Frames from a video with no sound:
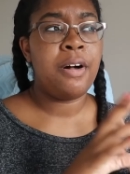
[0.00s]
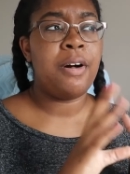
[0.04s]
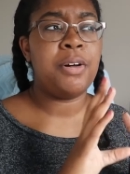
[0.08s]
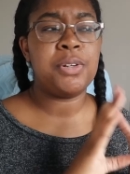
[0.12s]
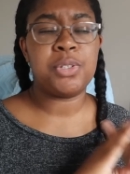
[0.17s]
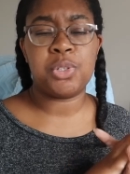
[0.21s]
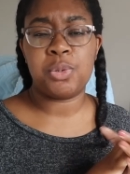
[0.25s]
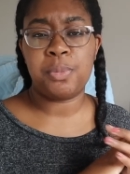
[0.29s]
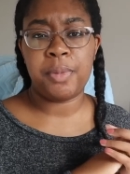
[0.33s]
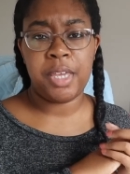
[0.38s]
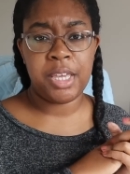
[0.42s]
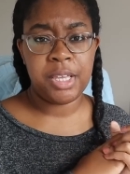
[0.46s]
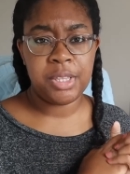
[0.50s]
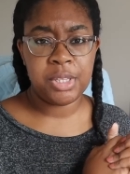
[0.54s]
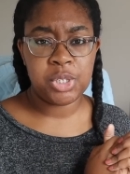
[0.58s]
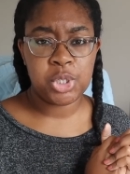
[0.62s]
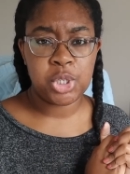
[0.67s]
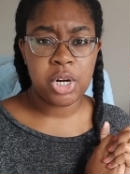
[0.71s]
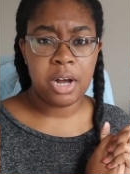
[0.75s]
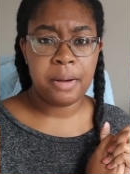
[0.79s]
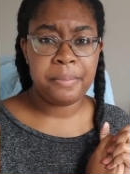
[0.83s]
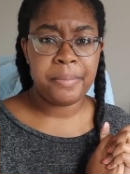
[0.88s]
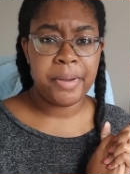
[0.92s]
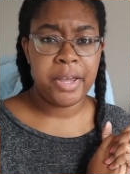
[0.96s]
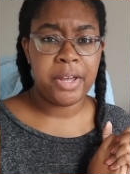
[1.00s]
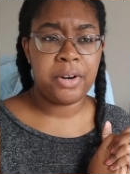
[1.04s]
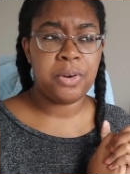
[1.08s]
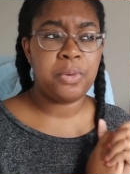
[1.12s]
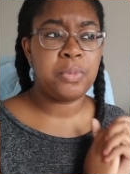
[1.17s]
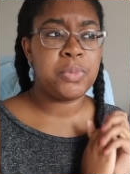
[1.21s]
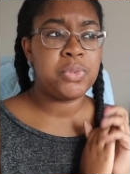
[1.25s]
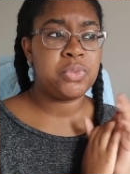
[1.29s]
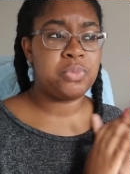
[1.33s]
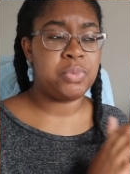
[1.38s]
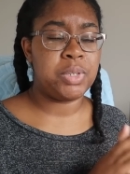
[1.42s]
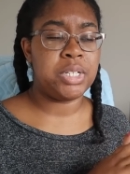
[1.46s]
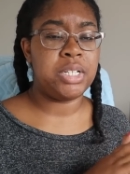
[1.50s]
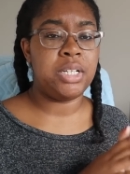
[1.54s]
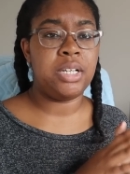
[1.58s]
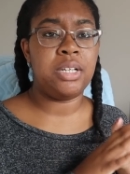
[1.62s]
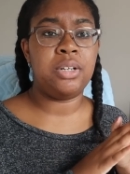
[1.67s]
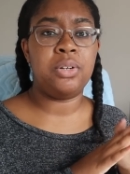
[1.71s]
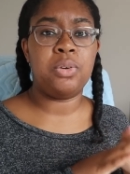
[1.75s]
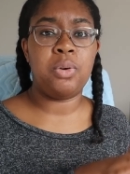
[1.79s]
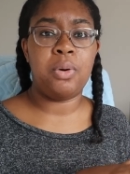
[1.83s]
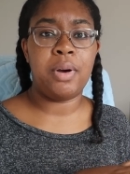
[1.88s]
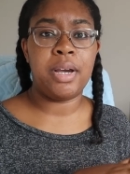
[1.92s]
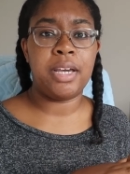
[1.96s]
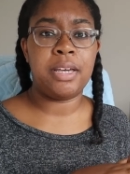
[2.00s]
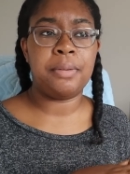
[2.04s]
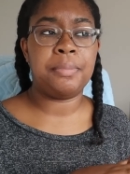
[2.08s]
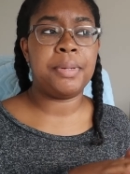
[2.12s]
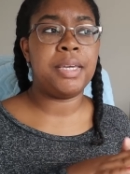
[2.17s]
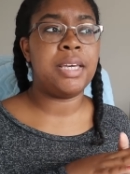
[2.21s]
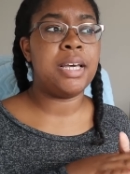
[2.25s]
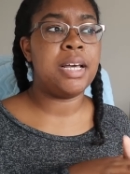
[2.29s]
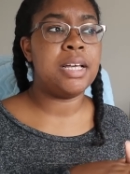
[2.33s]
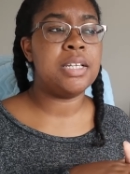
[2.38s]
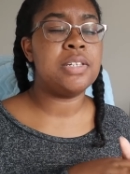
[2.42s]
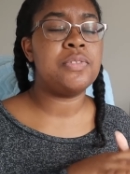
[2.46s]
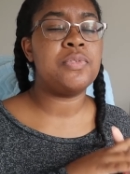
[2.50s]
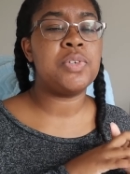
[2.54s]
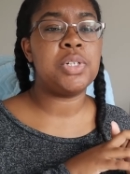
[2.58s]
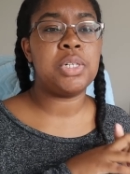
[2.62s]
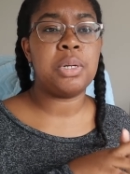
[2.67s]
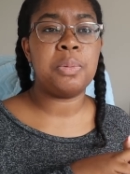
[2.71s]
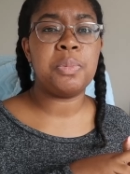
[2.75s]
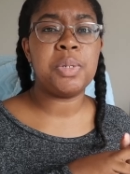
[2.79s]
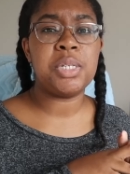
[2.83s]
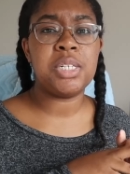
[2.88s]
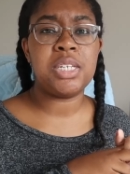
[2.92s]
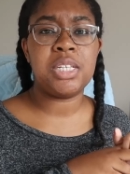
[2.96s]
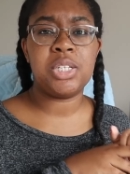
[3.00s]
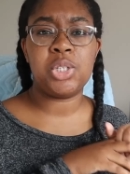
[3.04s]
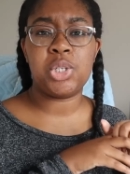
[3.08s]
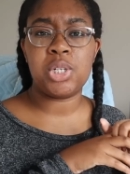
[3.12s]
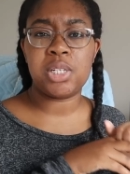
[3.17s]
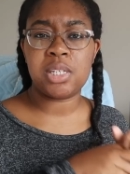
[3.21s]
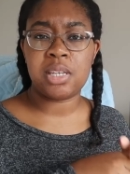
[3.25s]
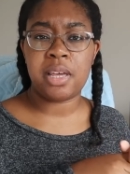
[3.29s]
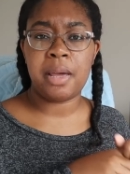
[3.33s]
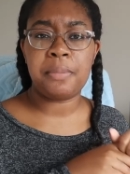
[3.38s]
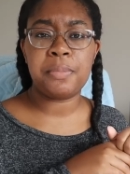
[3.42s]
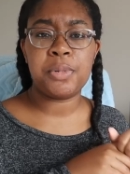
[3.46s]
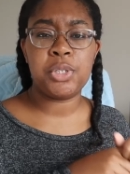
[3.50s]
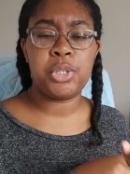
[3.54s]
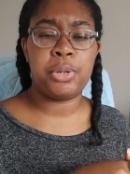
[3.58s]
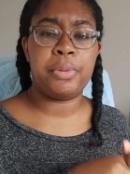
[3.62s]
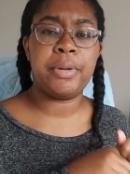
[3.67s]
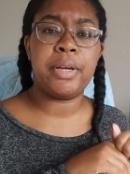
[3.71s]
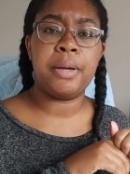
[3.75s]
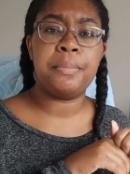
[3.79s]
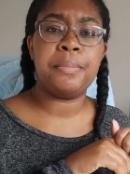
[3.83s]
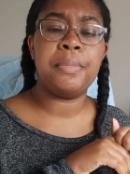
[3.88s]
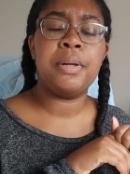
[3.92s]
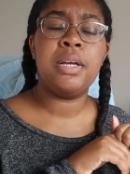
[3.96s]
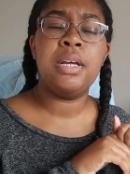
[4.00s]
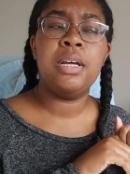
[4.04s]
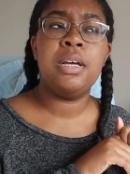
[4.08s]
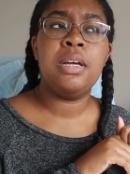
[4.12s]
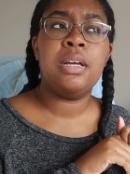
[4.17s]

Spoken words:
Also making the shop banner was really annoying because for some reason it just kept showing up